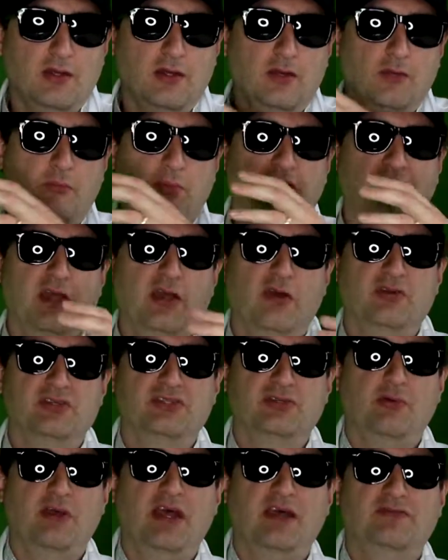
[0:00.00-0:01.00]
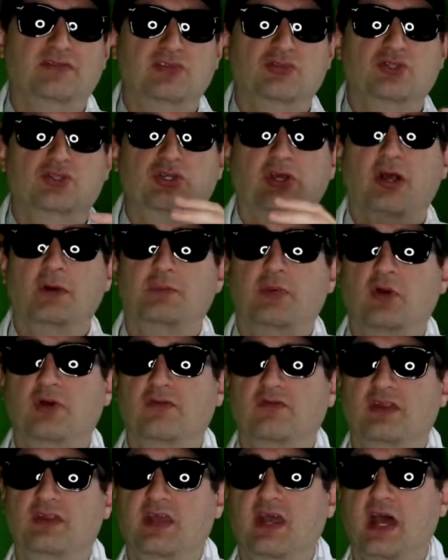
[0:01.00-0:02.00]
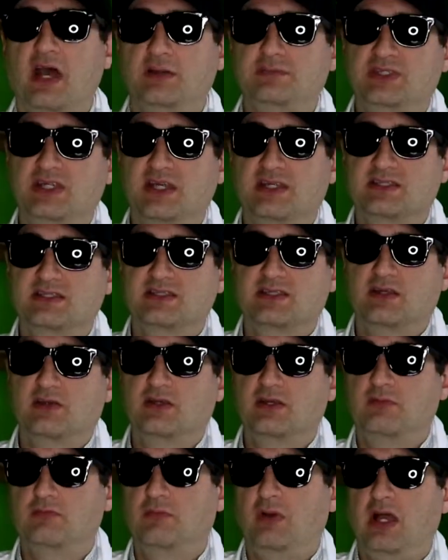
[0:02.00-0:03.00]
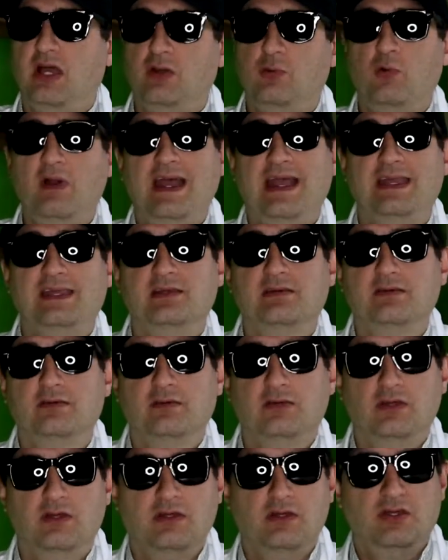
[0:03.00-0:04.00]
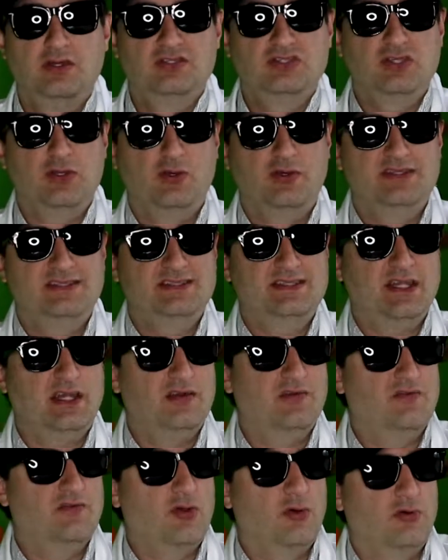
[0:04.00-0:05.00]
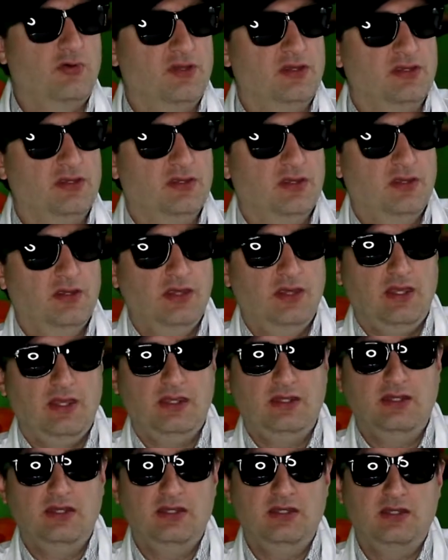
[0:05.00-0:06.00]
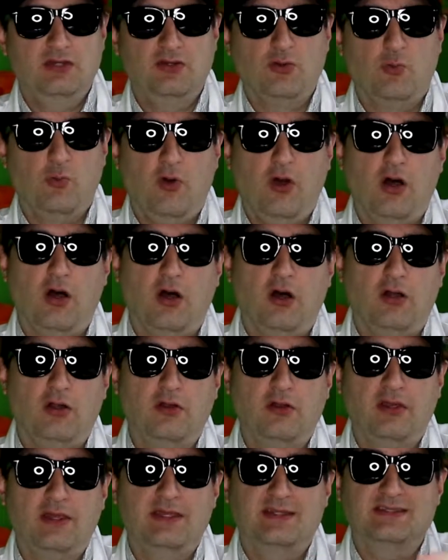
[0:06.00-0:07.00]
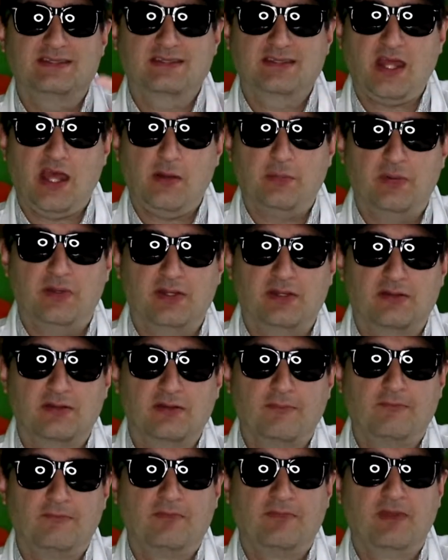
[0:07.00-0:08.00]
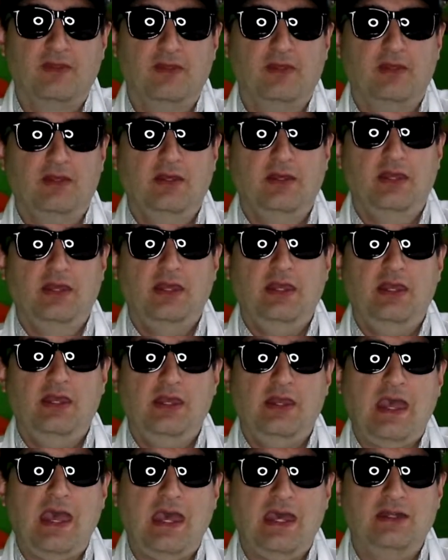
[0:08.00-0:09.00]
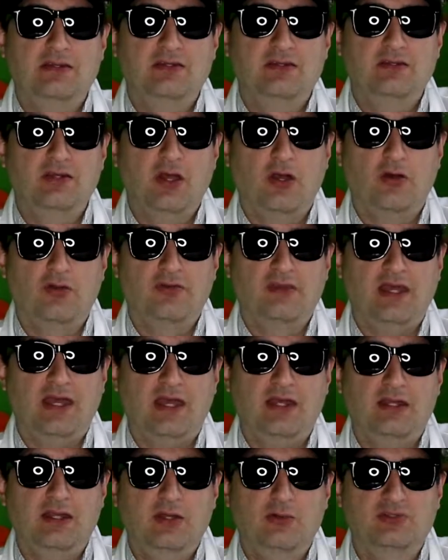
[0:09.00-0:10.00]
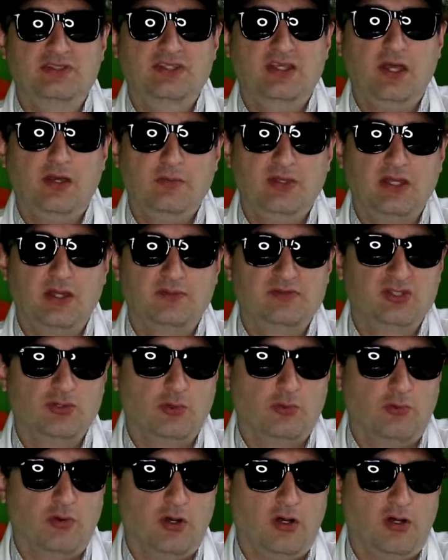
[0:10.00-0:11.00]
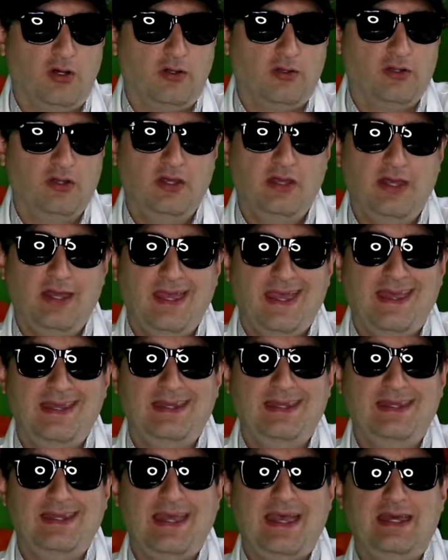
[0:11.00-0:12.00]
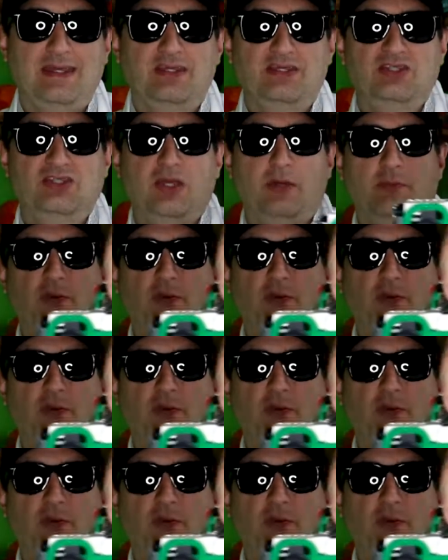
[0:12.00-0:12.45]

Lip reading: but I also have to jump over the objects that are in my way. So instead of going and hitting the wall and stopping, it had to know that it was coming up to a wall and then had to jump